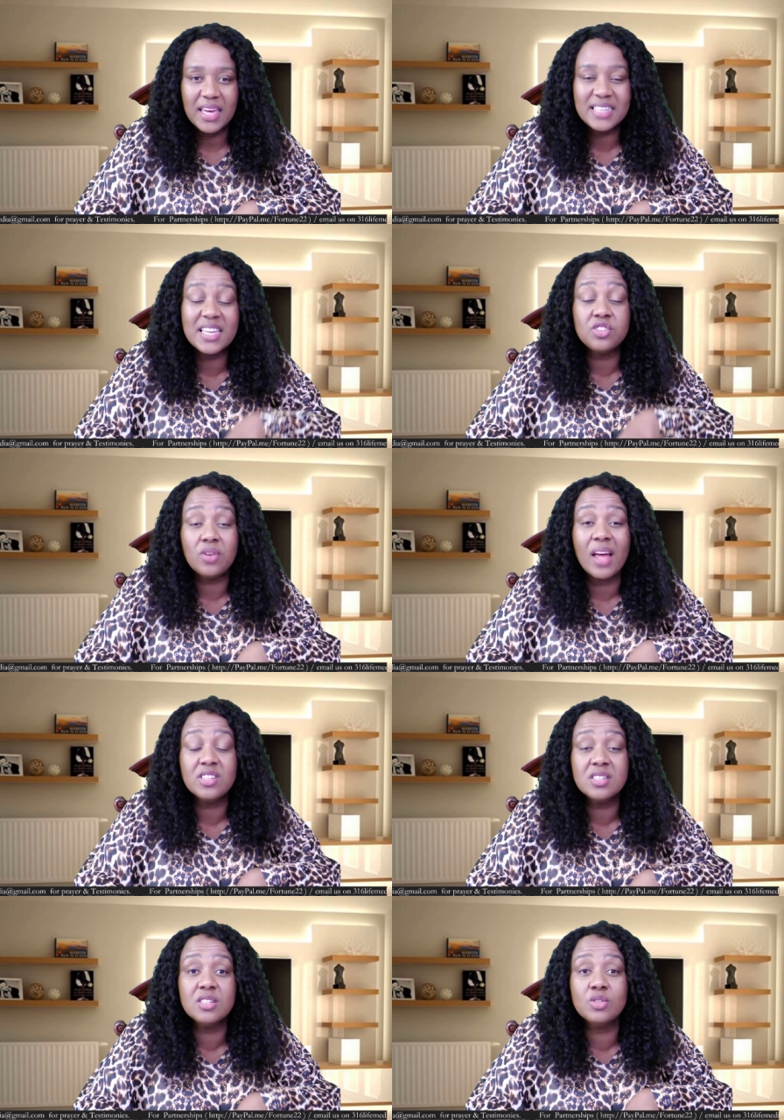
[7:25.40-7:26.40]
It's a
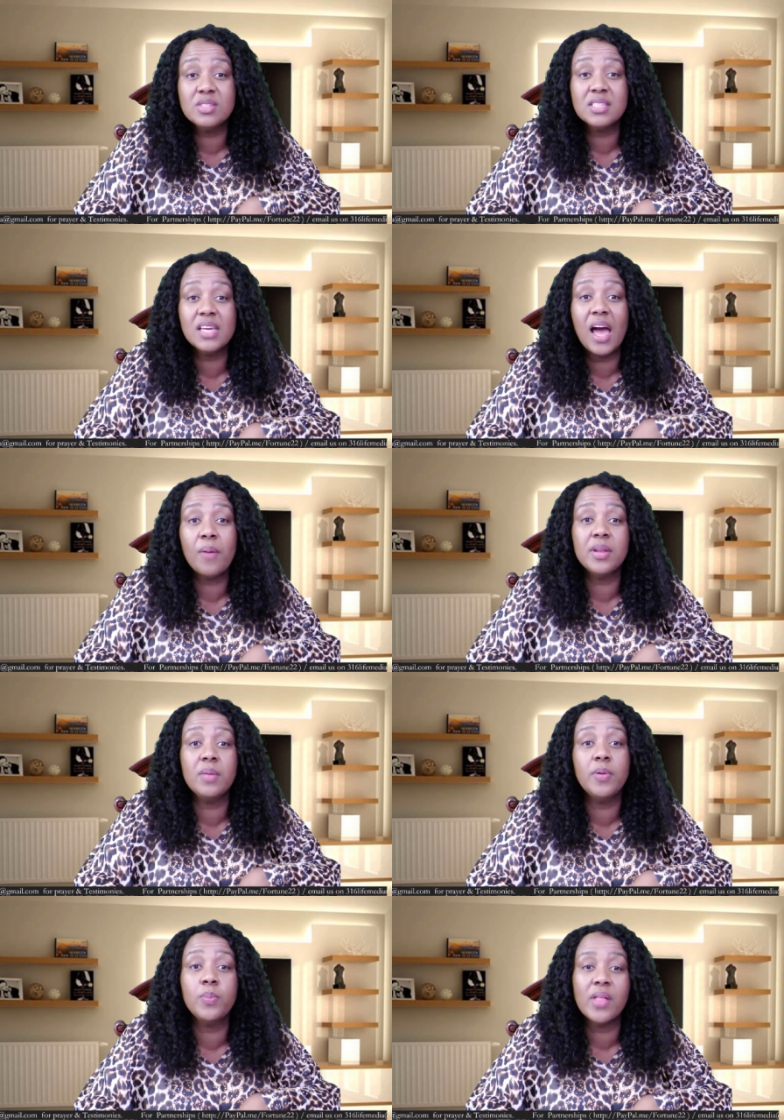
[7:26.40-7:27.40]
tragedy to see how many
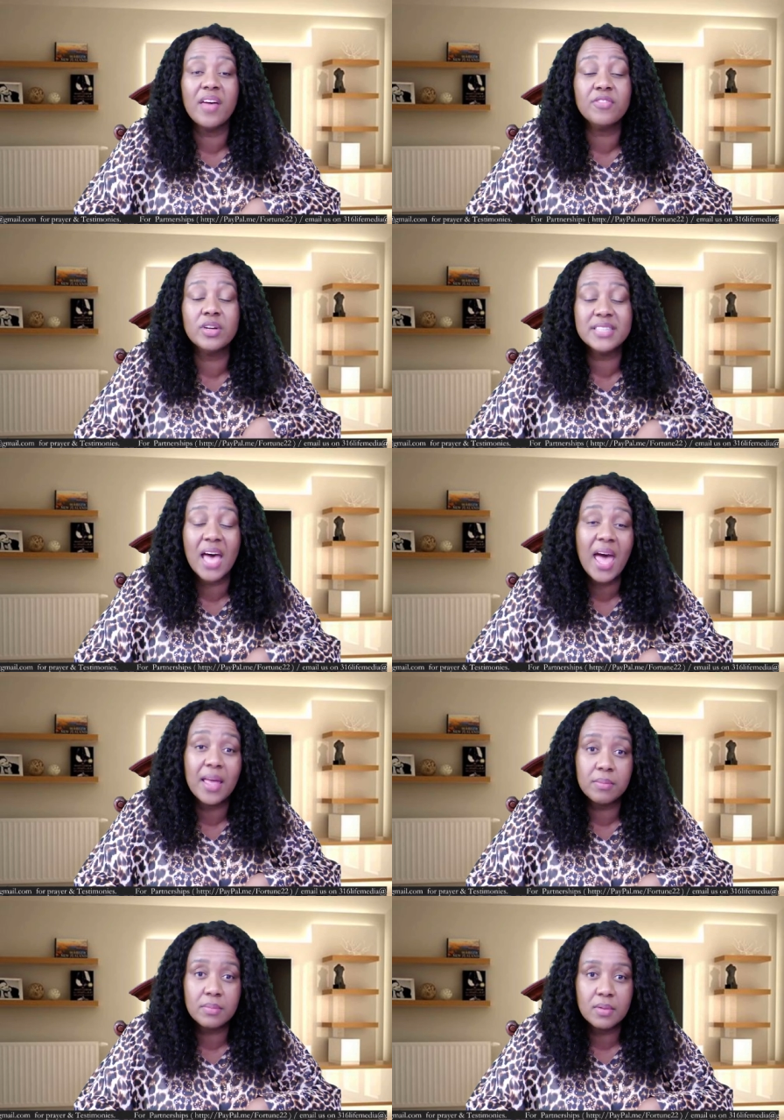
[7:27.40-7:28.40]
people have got
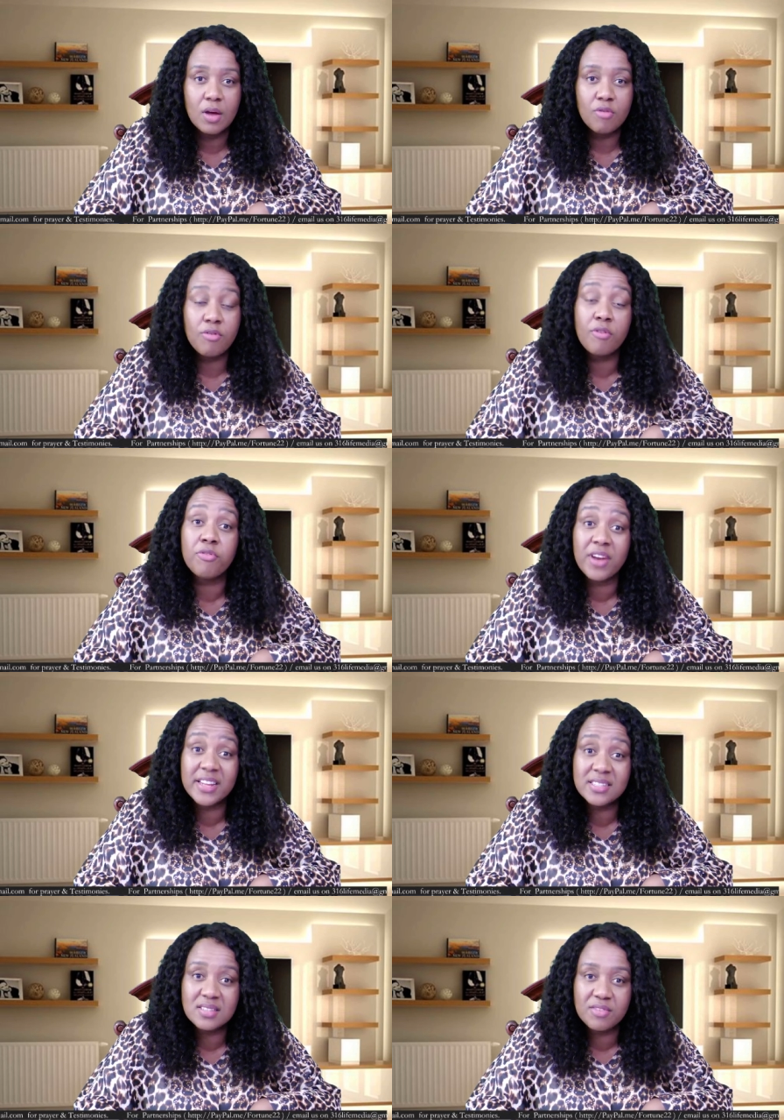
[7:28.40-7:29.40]
time for
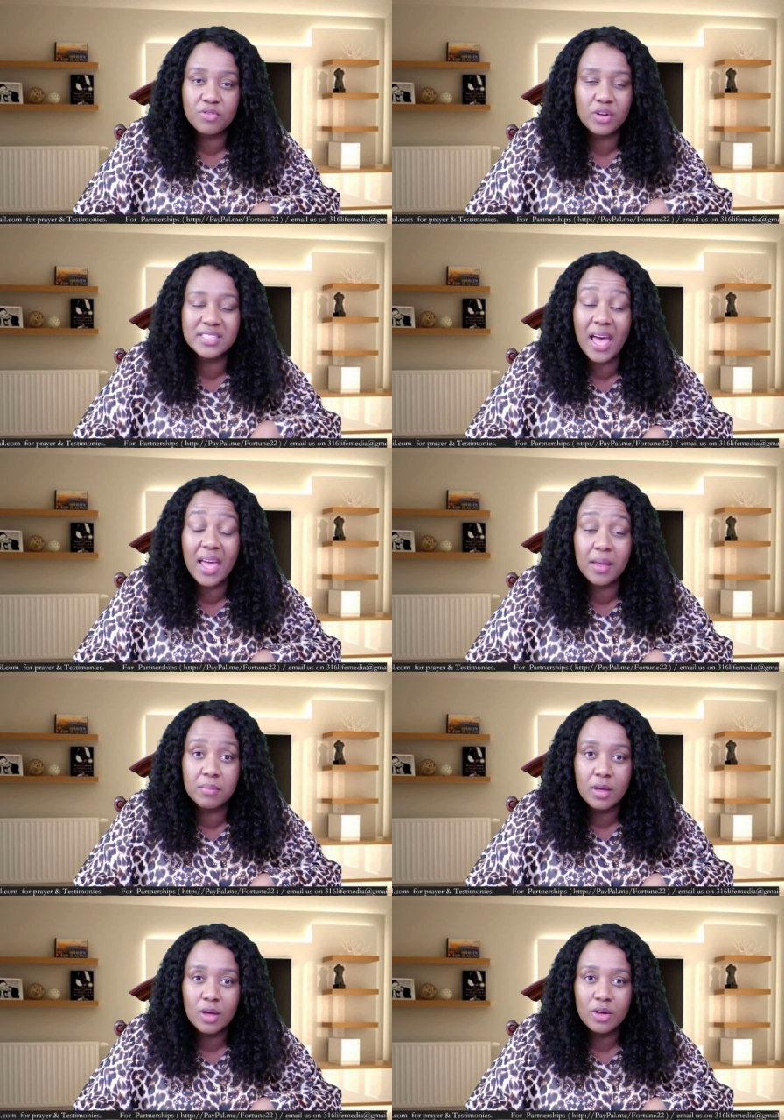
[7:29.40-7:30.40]
friends, they've got
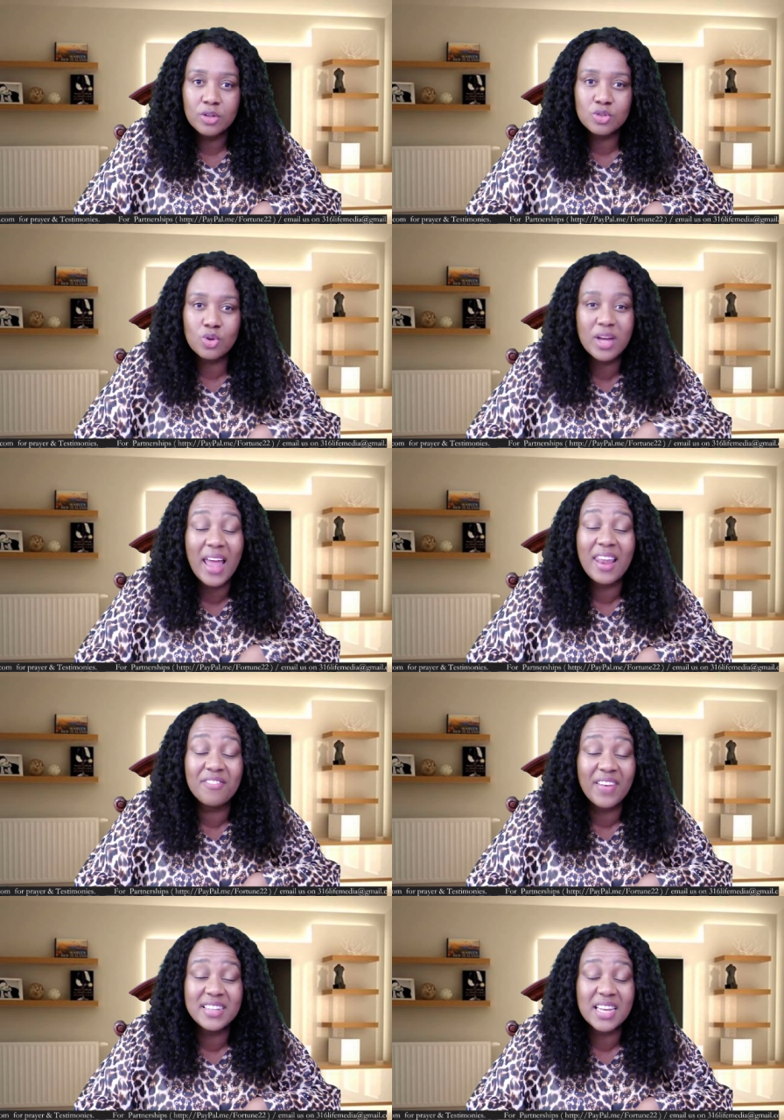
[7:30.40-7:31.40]
time to
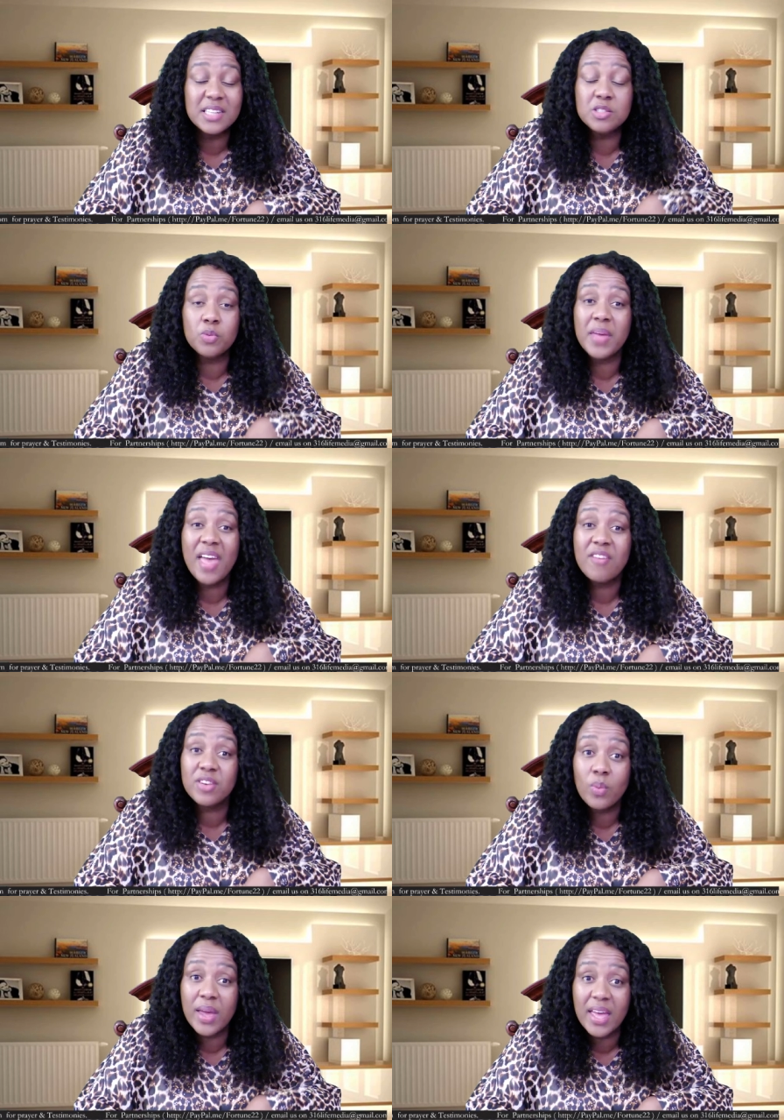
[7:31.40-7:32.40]
gallivant and to be
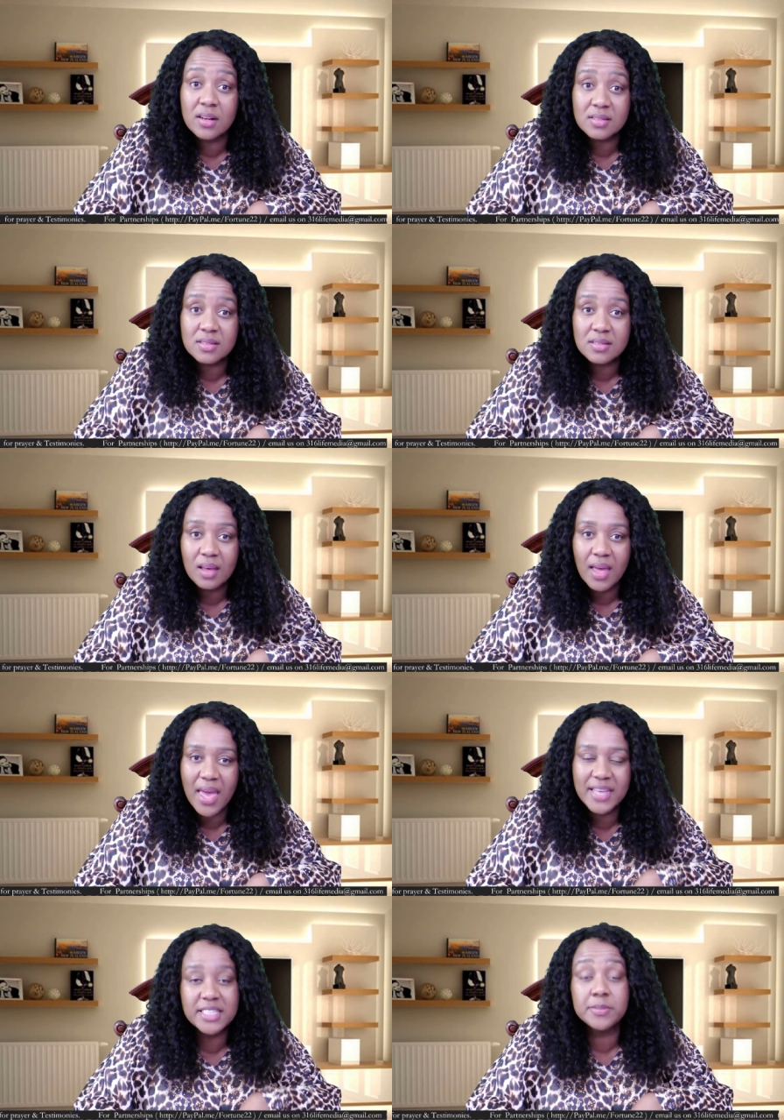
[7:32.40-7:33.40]
everywhere else
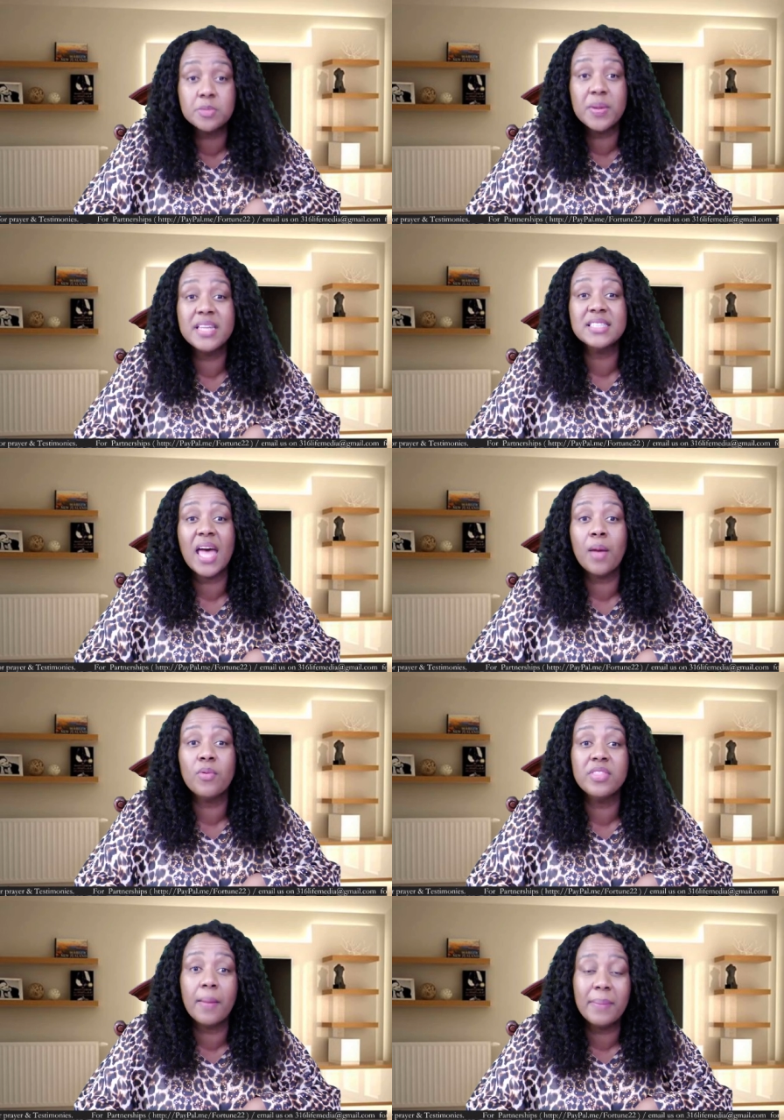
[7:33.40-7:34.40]
except spending time
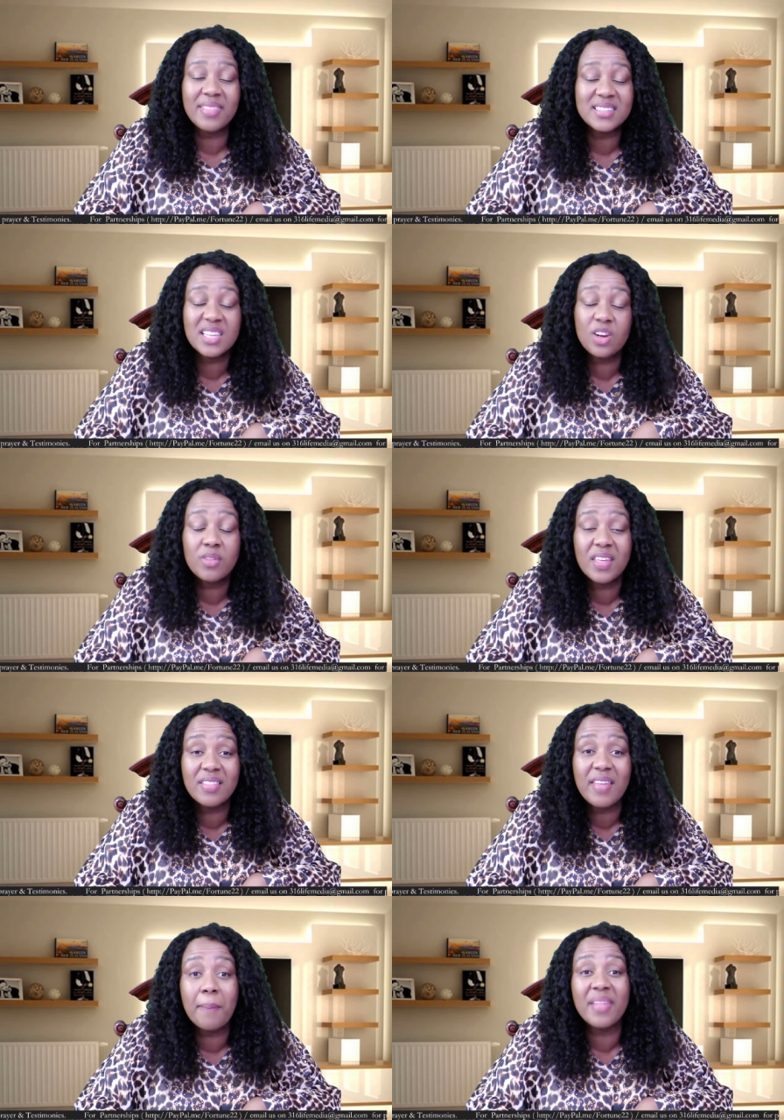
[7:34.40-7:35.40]
with their mothers. They don't
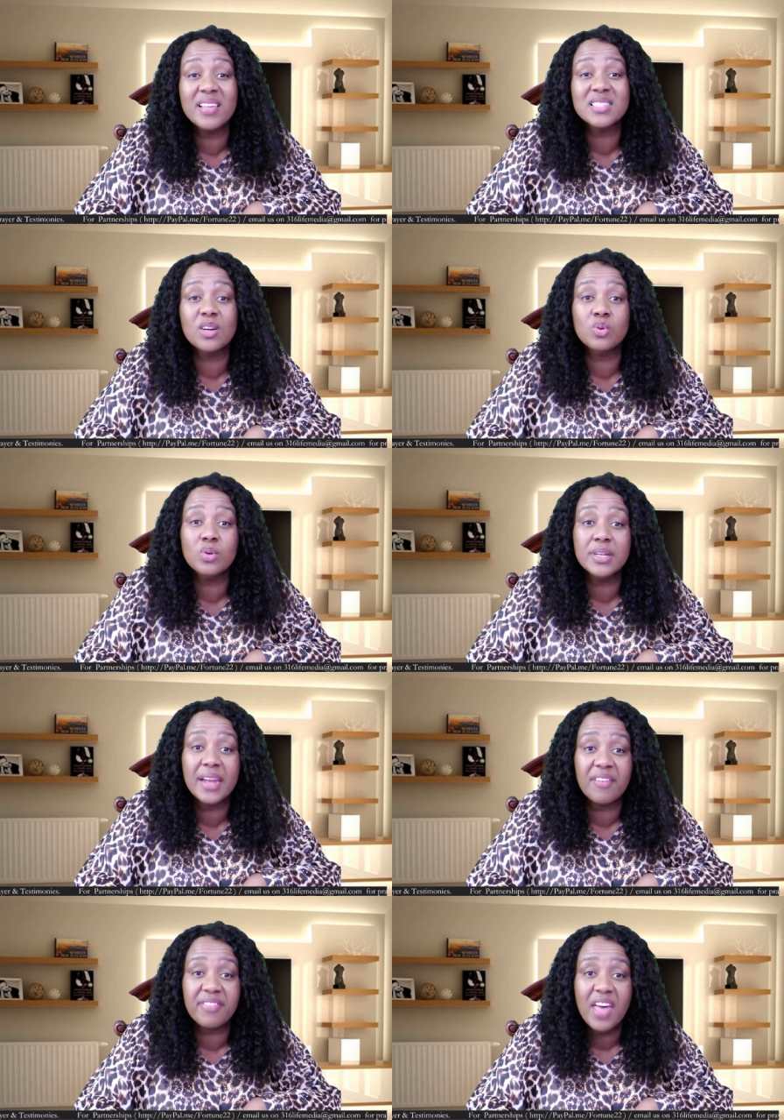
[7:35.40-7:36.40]
think their mothers are cool
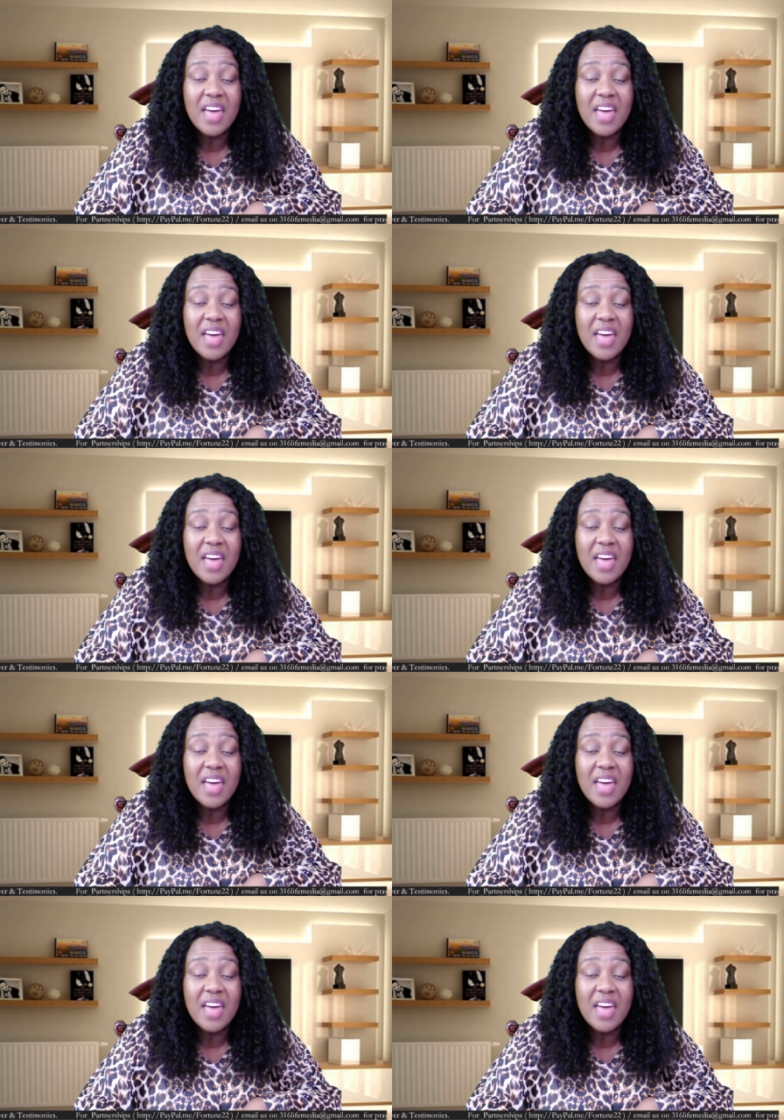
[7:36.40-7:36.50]
enough.